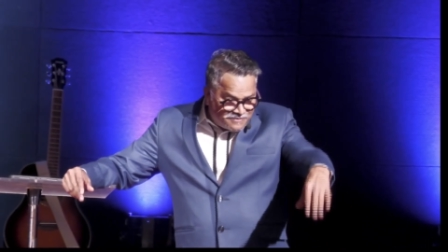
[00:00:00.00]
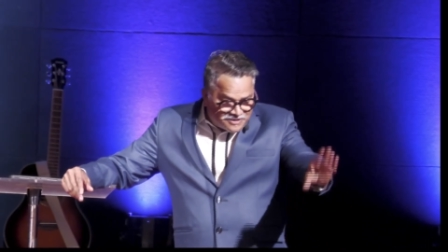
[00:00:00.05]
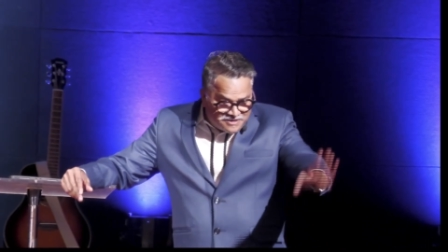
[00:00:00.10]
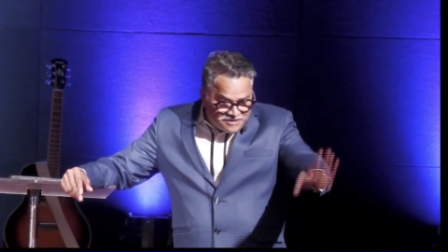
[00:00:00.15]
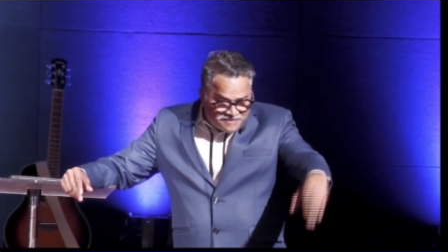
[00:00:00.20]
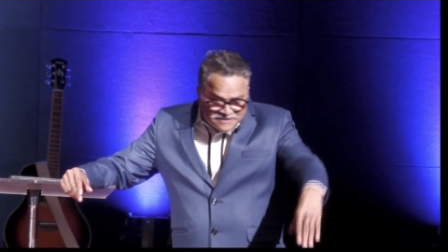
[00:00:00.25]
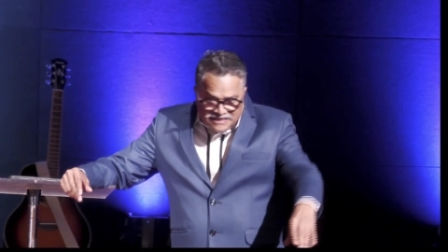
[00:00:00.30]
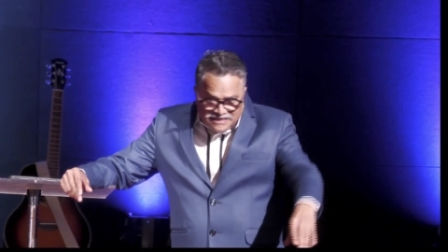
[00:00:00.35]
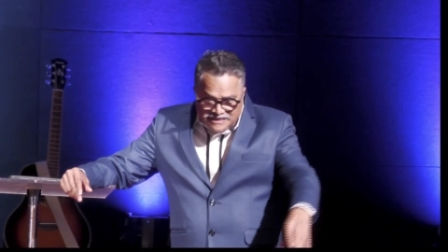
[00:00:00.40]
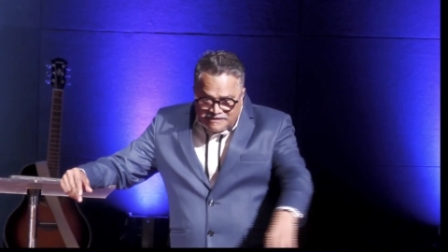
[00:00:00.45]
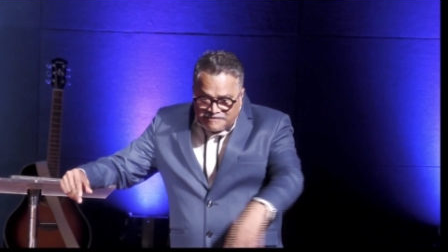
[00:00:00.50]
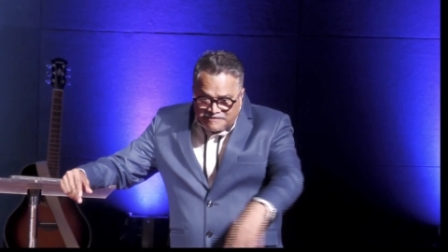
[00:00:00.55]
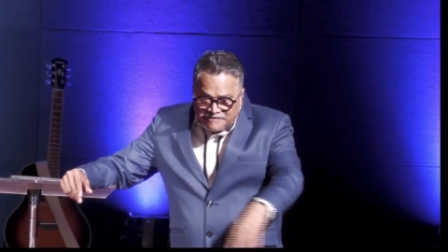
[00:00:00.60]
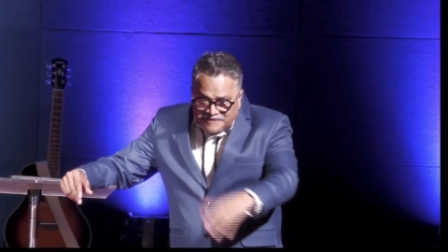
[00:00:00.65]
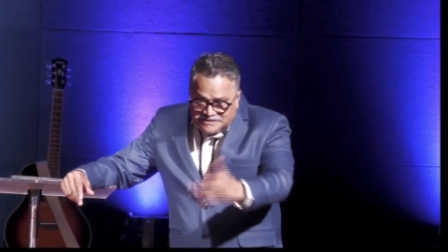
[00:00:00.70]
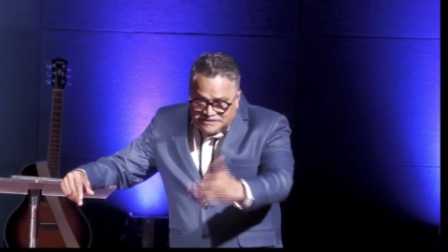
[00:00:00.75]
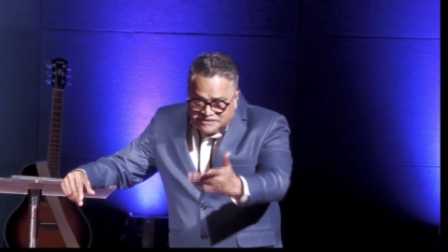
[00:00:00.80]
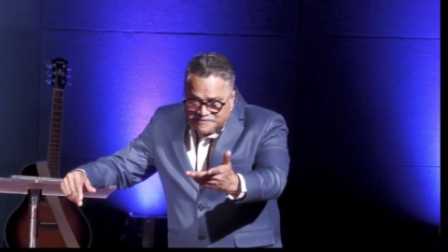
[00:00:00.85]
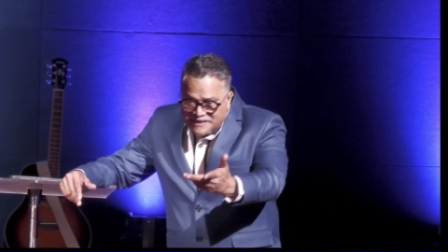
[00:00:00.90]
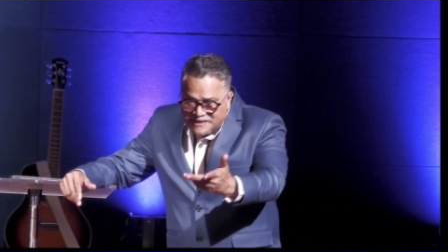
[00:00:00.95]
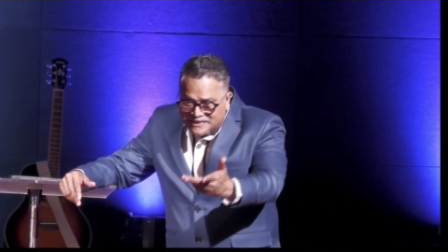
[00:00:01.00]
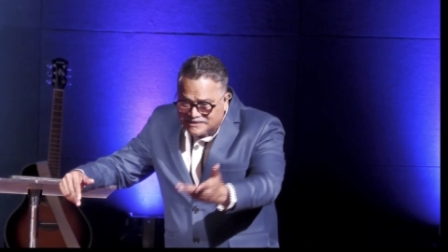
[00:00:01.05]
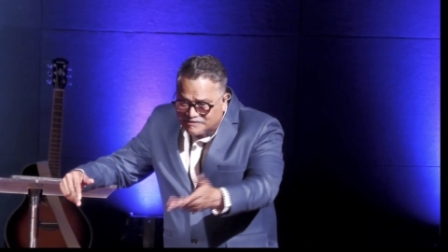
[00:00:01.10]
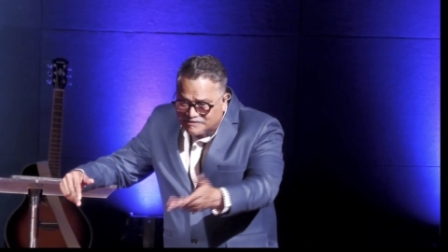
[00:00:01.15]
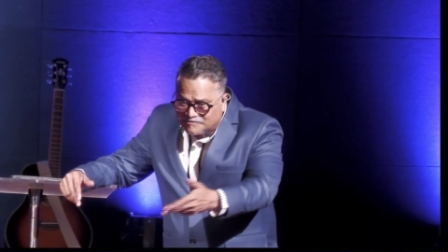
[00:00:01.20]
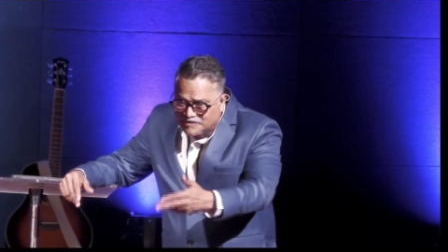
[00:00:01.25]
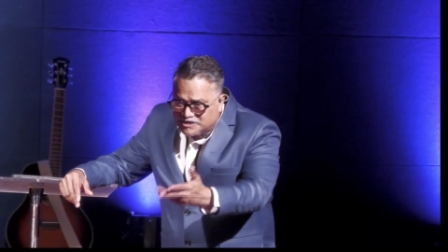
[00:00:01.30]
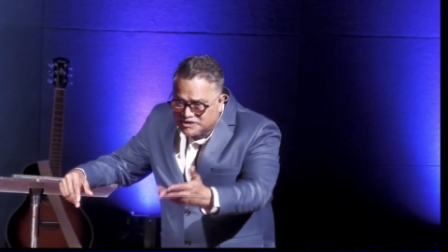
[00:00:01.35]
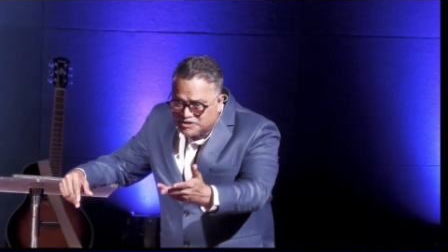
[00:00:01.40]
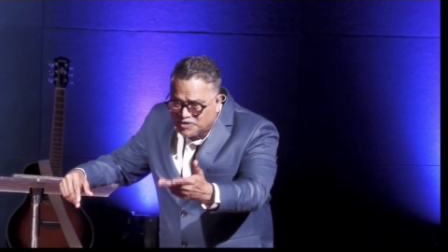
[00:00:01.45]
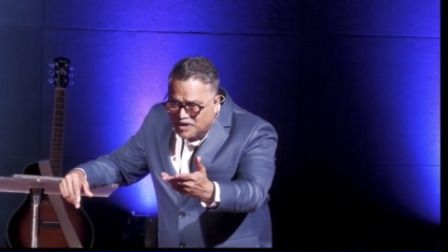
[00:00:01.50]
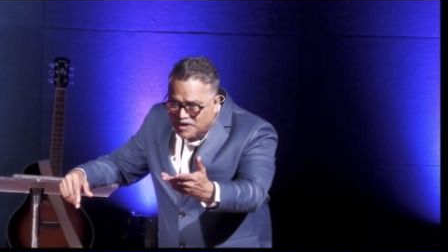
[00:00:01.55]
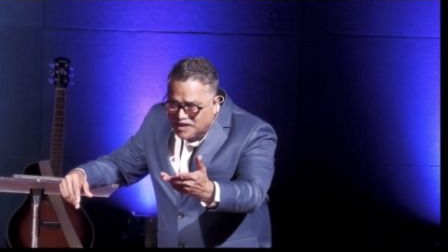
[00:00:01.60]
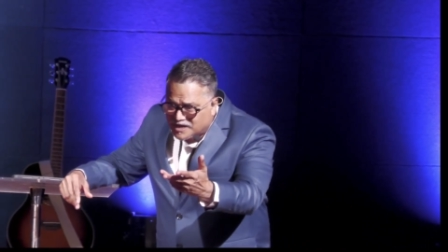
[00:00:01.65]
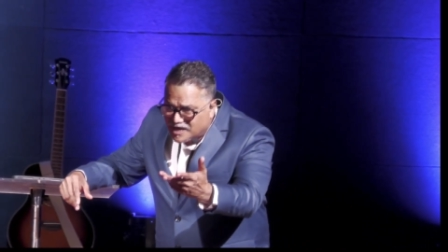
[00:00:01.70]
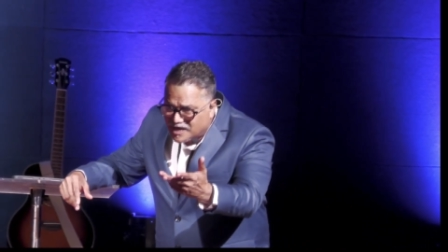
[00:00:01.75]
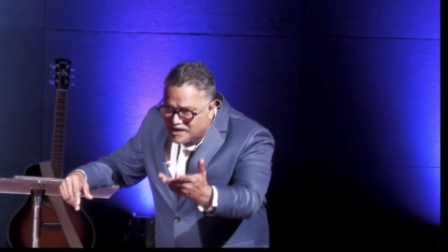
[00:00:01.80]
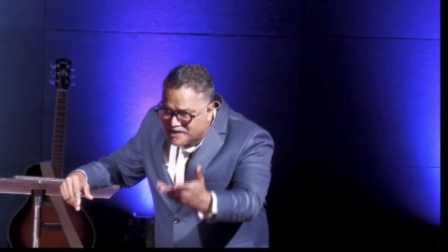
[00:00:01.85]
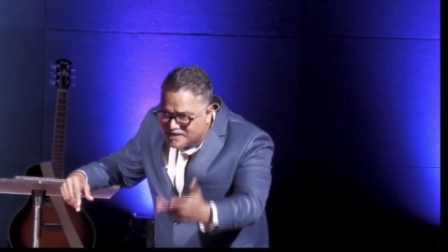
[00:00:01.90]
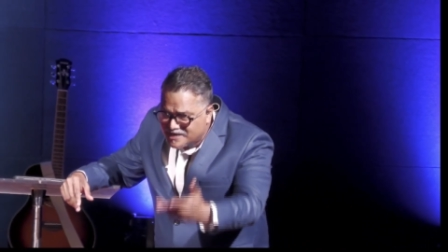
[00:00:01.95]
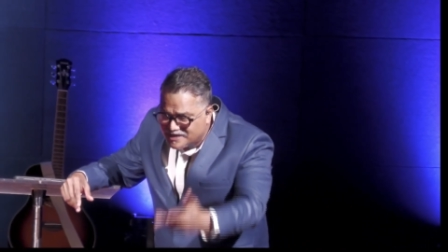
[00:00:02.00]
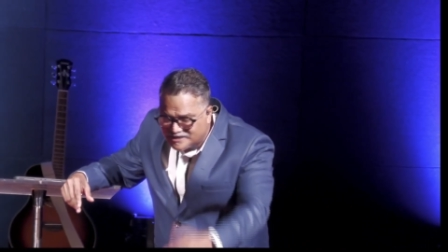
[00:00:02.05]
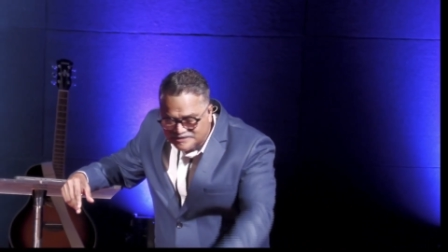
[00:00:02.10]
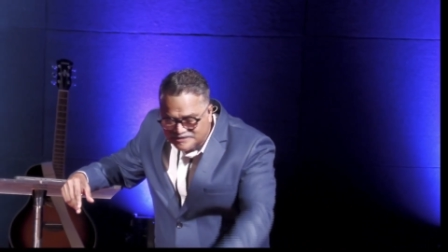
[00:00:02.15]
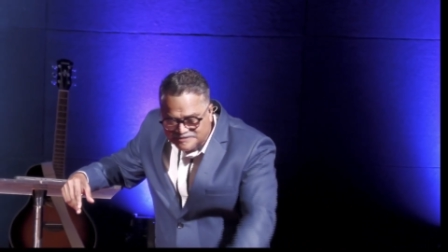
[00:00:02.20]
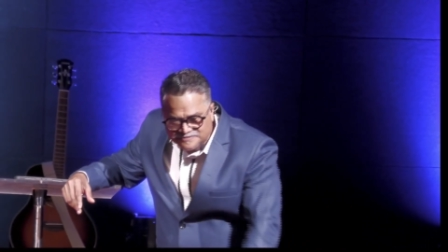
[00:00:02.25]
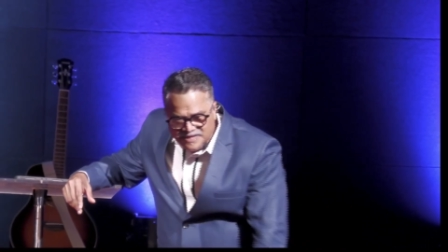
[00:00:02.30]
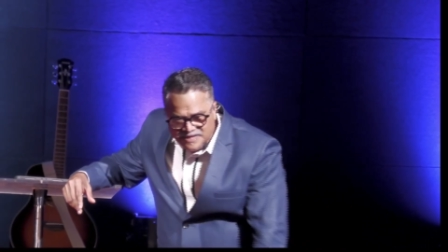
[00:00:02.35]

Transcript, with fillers: of them and said, hey, what's the matter? Why are you all running?